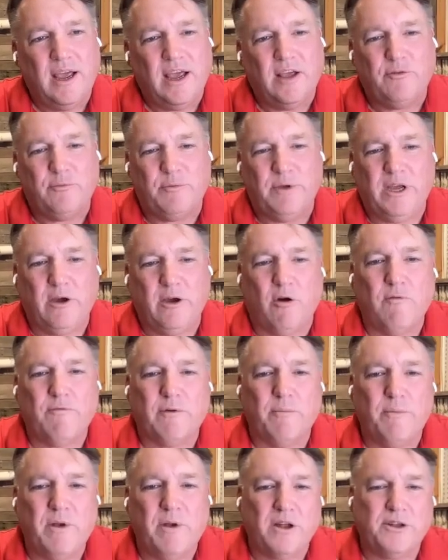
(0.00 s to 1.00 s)
as we go
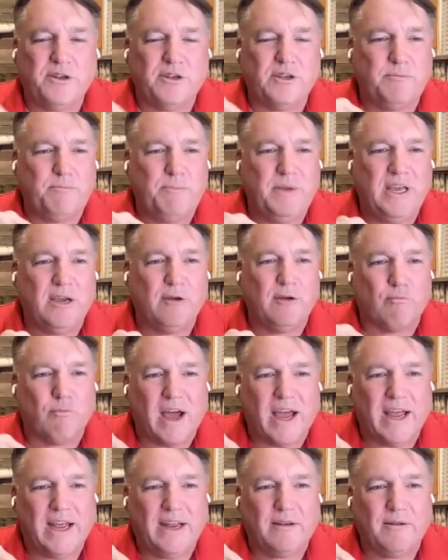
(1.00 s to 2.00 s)
from not just being
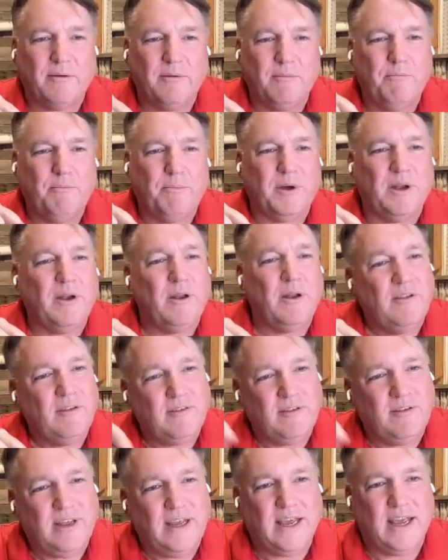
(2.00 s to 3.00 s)
right, but
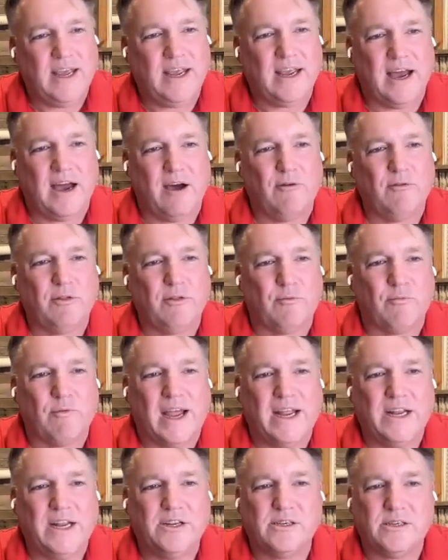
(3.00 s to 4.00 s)
seeking out the
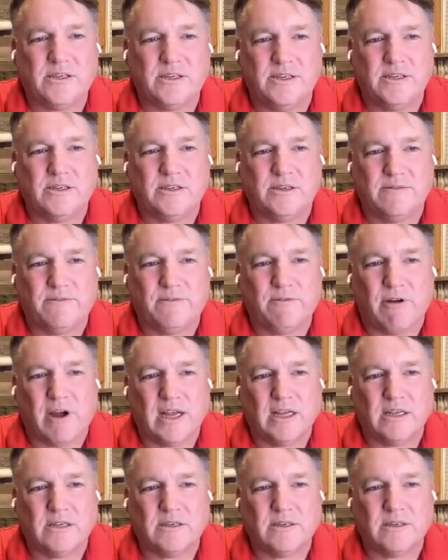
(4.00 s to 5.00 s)
righteousness of
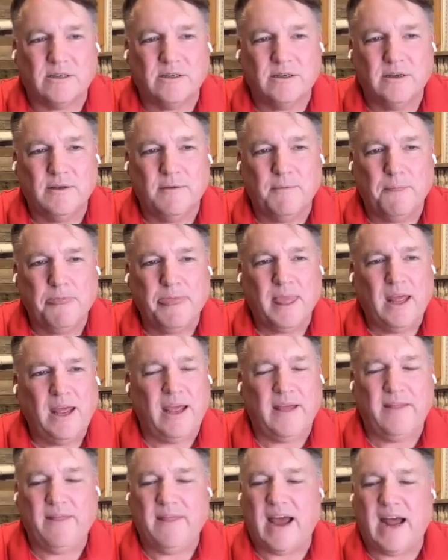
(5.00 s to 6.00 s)
Christ.
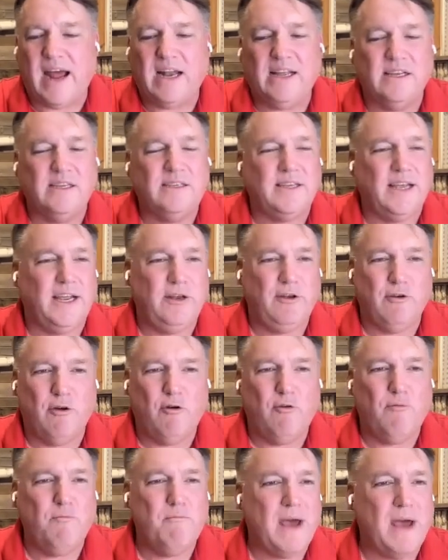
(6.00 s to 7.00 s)
And that is a
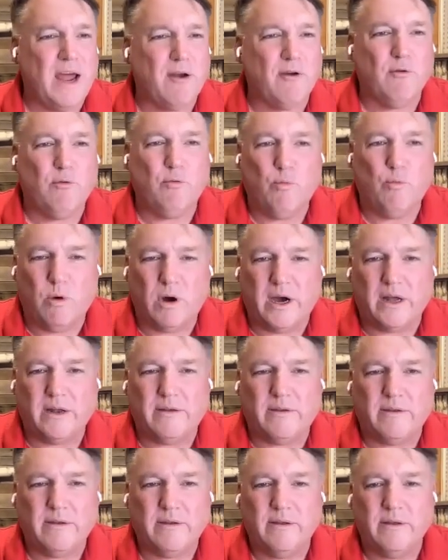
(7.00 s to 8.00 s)
no matter
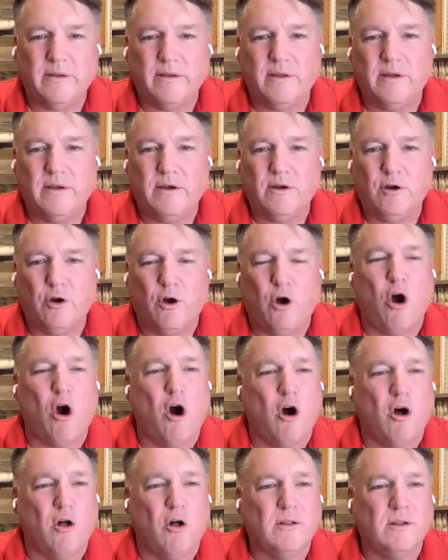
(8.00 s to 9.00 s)
what
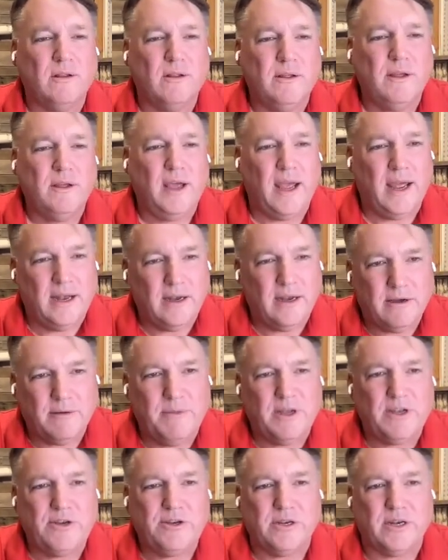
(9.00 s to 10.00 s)
call and
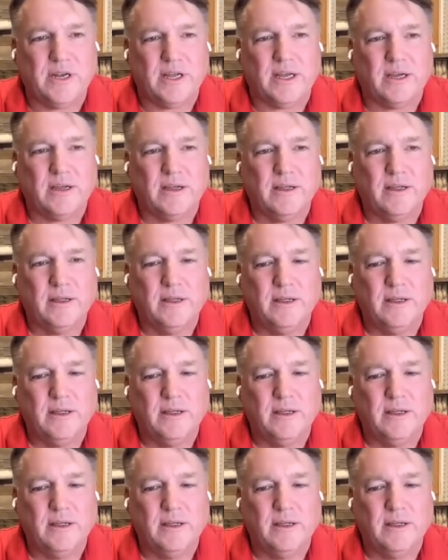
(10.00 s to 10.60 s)
commissioning.